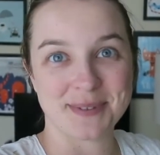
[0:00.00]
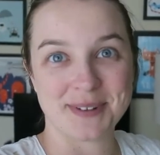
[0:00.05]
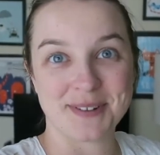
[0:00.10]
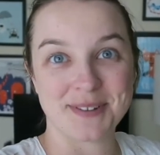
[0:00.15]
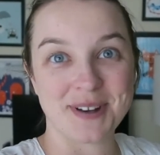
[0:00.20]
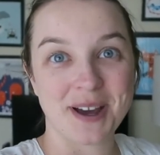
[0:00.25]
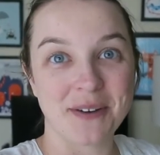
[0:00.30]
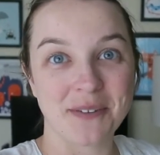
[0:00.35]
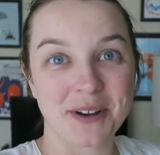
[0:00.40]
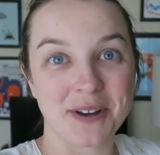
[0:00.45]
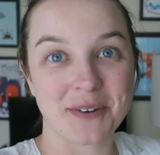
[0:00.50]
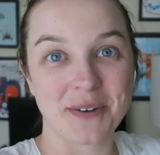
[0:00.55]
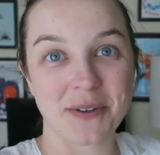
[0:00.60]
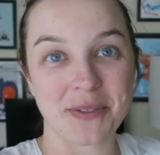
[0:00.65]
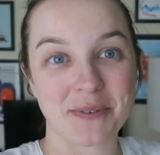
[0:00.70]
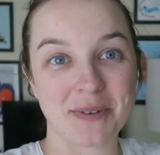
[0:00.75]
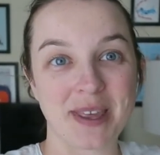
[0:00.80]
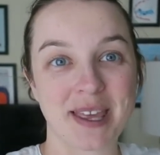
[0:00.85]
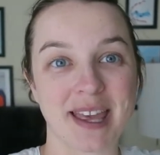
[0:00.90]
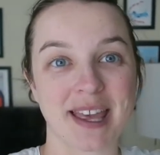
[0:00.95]
We do not want to go
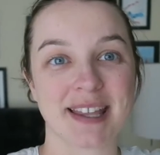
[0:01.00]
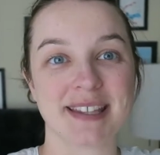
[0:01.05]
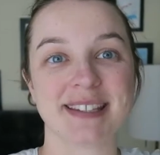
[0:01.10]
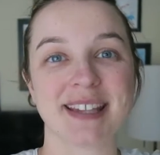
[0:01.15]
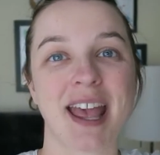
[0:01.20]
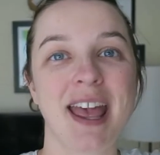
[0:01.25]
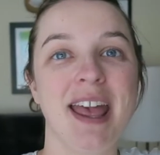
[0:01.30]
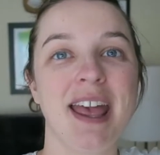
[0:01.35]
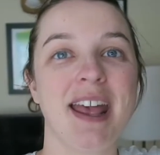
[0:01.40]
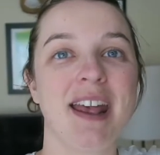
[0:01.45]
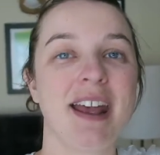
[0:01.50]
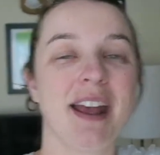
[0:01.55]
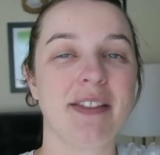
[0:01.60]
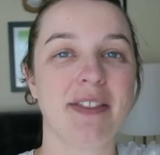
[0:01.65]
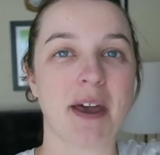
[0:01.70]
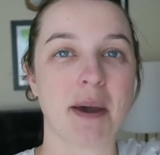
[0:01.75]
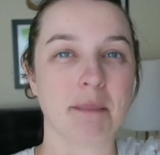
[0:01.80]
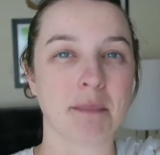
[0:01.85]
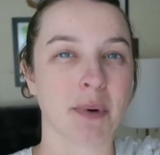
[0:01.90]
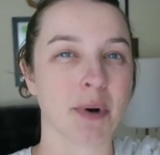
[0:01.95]
on the weekends
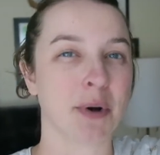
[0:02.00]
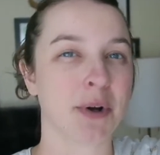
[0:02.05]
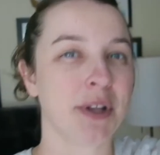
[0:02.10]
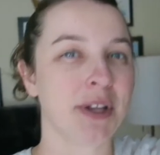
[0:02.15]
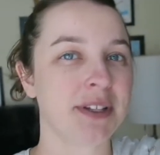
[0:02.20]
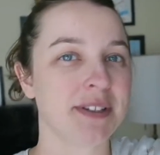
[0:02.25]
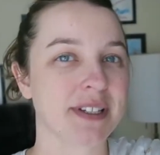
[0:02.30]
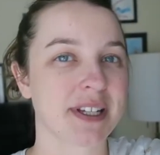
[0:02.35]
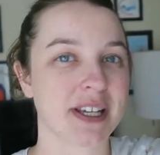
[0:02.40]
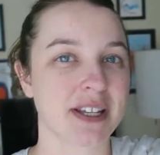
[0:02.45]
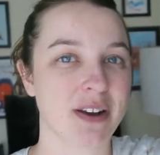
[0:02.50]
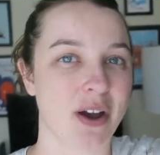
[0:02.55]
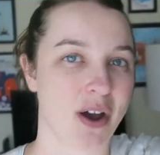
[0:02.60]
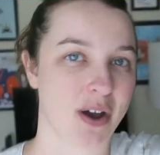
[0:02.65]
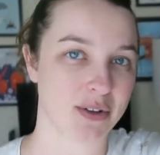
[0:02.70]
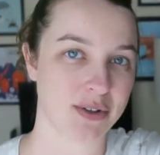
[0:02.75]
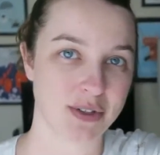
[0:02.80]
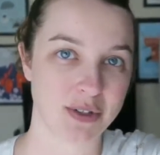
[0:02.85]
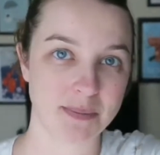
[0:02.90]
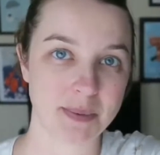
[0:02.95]
and that mornings can
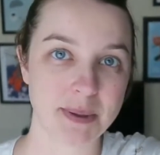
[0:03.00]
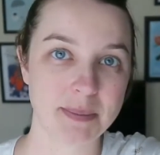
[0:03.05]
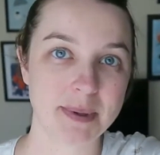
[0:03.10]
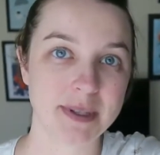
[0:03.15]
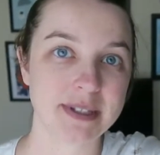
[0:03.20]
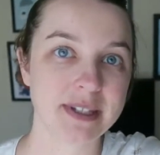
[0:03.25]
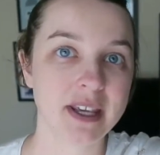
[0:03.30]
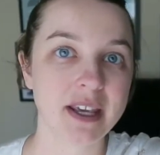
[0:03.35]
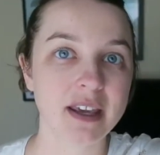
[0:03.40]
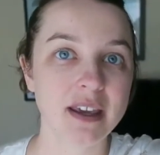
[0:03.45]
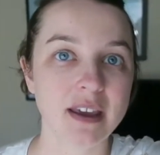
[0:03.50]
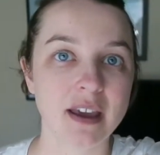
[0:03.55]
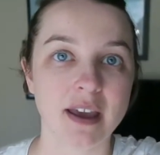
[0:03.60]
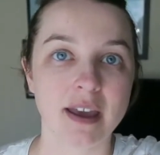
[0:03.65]
also be busy,